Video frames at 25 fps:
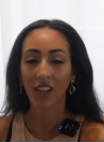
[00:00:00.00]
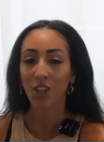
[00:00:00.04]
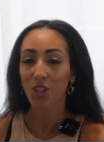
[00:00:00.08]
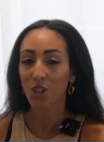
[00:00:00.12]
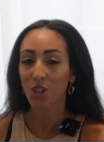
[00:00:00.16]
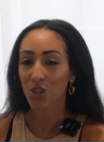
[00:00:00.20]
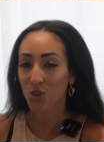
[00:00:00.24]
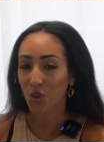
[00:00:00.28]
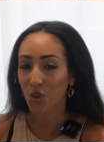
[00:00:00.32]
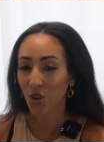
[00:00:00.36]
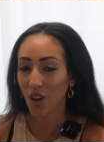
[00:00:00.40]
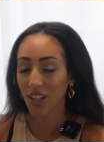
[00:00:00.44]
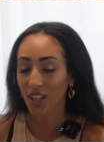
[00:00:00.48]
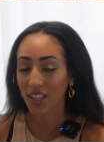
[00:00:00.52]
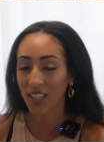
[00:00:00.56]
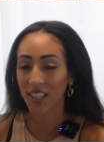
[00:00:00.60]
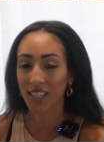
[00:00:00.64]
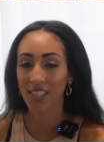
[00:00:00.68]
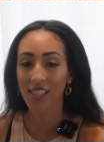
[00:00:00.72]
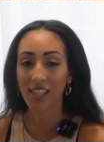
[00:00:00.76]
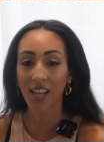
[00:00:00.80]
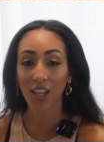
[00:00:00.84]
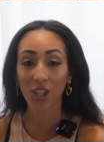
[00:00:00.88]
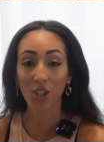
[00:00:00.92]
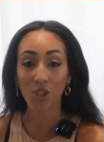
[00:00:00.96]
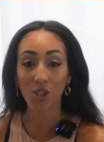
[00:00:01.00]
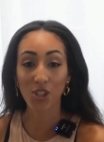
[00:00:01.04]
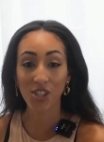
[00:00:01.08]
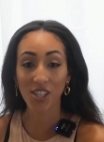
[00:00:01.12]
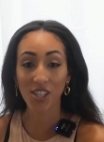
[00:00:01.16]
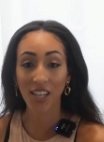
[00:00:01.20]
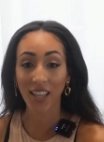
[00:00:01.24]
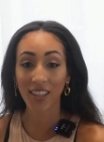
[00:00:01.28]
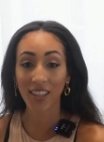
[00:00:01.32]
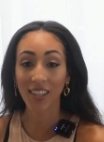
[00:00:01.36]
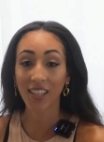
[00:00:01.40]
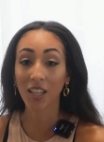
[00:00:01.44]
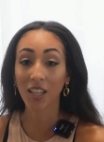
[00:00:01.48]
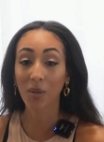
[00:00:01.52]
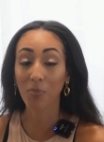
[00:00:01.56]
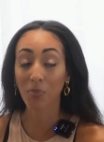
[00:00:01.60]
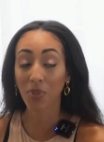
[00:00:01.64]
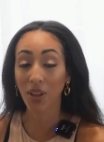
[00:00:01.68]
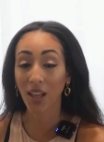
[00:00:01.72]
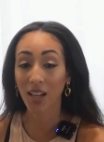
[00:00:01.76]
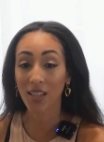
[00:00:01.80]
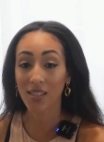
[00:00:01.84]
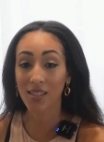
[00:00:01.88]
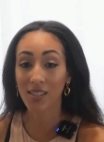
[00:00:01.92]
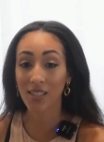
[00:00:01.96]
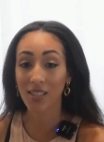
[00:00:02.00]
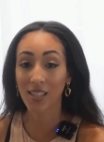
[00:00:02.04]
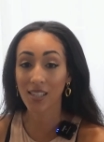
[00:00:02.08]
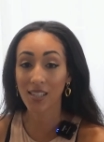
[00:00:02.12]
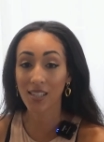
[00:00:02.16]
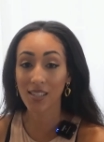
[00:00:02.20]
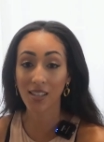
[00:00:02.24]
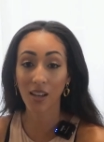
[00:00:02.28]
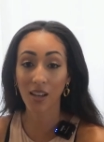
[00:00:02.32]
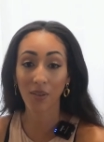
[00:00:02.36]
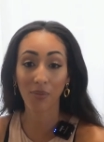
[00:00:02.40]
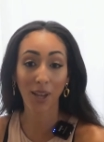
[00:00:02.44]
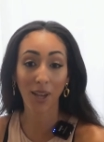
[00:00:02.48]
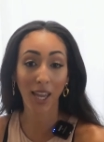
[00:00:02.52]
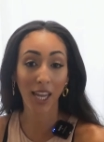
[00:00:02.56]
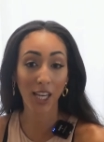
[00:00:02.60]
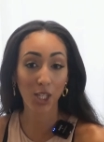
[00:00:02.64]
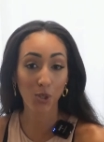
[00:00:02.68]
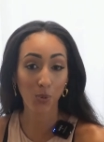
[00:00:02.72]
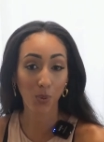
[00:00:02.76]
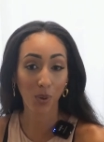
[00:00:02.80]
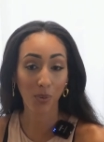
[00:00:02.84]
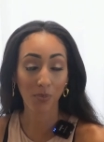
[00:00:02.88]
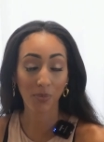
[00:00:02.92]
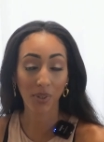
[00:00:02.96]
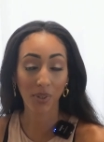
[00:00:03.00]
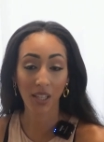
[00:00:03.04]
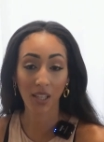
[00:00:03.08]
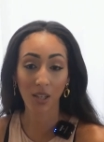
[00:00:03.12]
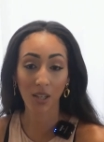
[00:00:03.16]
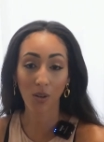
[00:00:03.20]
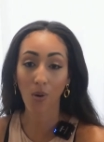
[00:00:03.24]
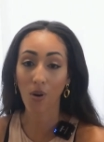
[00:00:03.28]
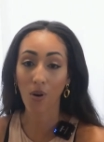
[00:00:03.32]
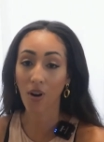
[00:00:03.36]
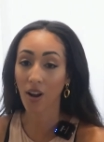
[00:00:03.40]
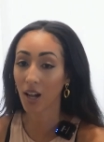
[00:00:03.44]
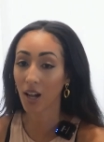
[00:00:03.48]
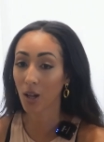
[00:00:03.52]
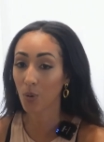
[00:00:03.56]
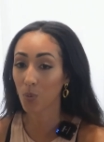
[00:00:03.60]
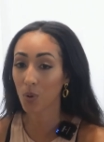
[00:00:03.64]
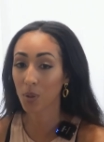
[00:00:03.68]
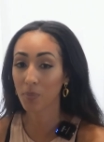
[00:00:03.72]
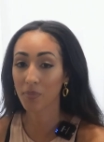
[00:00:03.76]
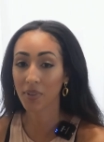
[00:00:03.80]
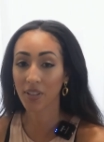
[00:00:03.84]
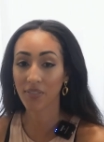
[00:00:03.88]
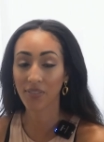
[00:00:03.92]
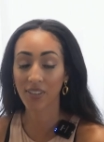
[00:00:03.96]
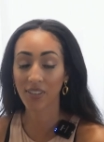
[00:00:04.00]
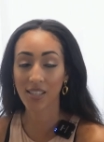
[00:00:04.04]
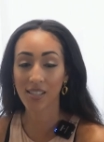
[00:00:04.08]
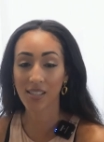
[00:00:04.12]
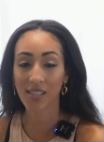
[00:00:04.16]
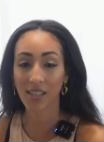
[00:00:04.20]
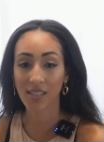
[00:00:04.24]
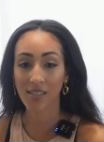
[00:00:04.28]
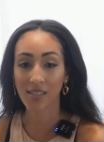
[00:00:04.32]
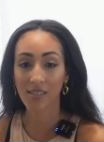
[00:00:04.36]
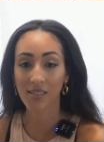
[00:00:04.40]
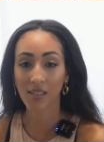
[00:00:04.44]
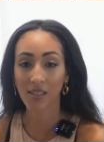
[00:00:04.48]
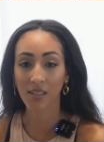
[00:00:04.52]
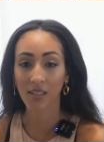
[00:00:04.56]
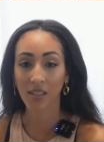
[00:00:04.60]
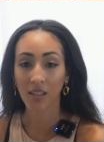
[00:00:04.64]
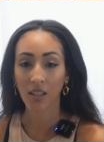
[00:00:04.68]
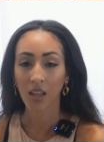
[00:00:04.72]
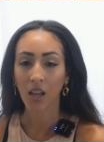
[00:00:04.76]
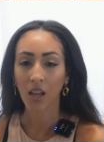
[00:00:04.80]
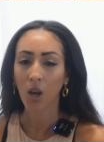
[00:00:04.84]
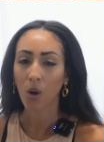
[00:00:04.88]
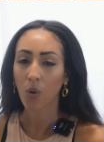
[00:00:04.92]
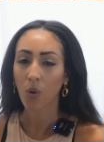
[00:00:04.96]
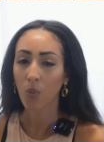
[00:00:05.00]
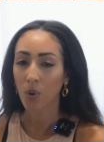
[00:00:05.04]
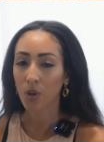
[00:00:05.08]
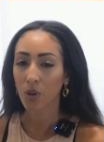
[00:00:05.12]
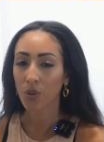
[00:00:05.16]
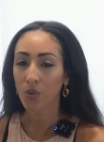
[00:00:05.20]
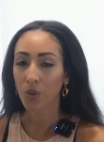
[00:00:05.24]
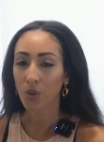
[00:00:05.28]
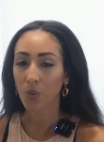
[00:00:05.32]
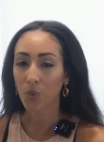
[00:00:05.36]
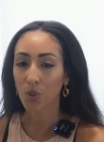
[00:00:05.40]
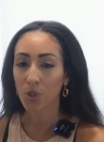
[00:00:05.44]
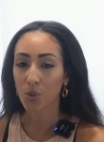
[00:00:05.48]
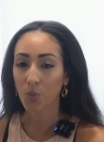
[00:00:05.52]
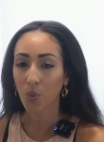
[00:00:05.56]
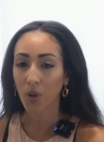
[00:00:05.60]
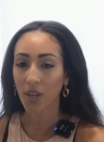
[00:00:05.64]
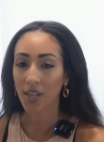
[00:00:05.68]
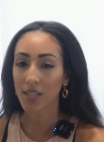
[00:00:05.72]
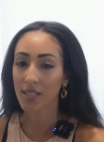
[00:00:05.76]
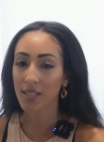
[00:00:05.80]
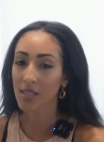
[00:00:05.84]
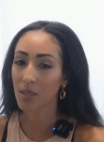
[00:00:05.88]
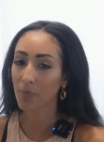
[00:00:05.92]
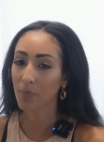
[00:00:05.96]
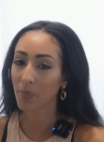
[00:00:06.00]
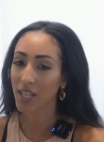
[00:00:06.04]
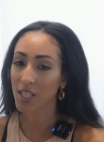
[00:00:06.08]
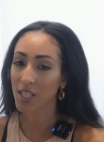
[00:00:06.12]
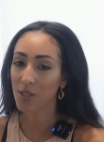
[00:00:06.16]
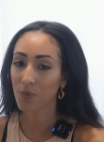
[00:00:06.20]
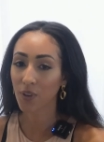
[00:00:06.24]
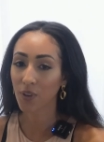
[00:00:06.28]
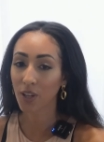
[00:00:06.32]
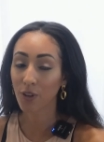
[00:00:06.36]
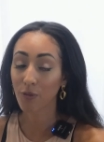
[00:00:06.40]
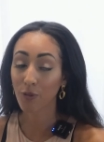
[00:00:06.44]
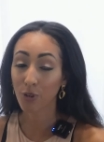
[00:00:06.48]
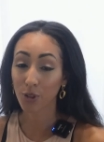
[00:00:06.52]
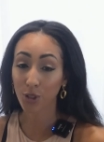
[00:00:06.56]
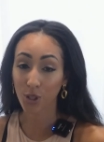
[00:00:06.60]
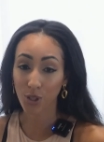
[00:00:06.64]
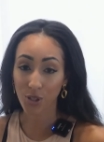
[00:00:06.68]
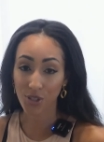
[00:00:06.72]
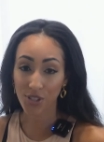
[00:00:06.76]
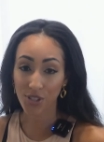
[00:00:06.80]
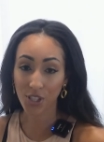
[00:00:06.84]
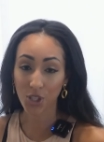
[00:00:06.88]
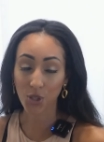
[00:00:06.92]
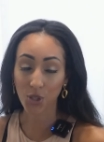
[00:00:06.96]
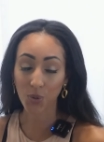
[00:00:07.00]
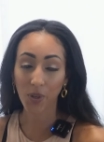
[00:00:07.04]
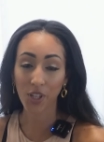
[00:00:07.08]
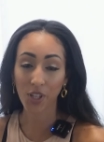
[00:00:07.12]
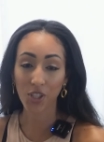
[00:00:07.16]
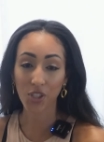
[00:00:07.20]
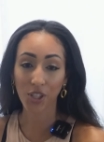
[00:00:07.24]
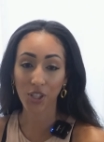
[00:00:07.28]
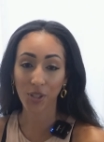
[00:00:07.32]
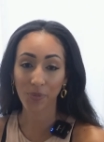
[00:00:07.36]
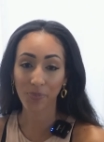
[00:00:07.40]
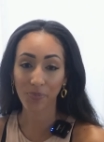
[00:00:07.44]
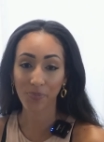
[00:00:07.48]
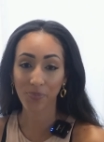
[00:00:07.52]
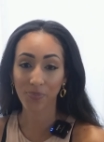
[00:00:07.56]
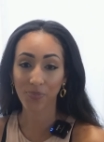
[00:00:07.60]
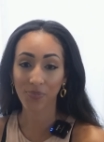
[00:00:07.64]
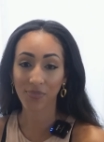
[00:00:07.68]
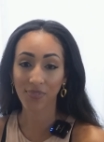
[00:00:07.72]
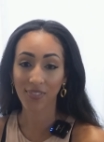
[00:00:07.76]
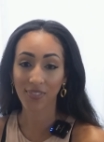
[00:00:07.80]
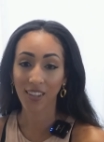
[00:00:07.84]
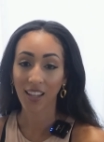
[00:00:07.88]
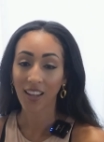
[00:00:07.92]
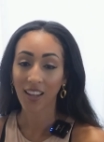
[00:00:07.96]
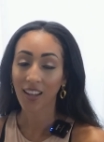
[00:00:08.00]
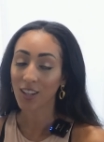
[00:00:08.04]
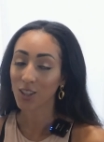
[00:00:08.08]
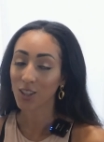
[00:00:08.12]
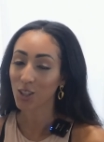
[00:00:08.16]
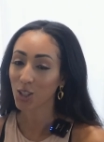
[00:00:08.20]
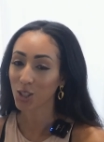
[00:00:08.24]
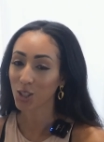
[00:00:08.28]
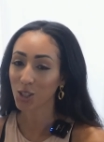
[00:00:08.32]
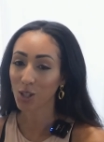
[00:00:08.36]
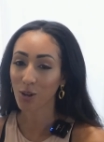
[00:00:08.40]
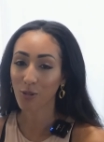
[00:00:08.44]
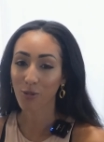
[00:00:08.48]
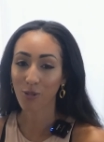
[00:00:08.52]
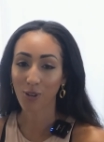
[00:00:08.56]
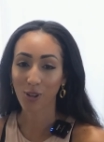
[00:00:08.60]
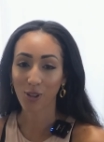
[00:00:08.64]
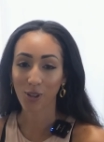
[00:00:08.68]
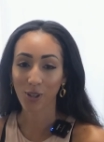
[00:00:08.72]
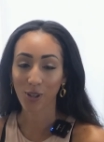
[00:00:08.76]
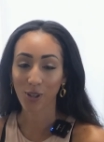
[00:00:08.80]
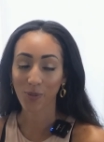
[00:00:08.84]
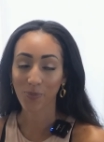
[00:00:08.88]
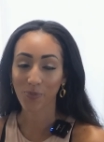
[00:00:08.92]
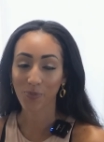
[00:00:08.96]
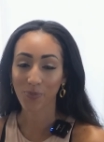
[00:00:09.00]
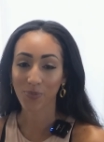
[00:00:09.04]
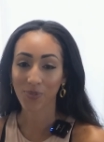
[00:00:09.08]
Struggling to understand the complexities of H-1B or L-1B visas? Wondering which one is the best fit for your situation? Look no further.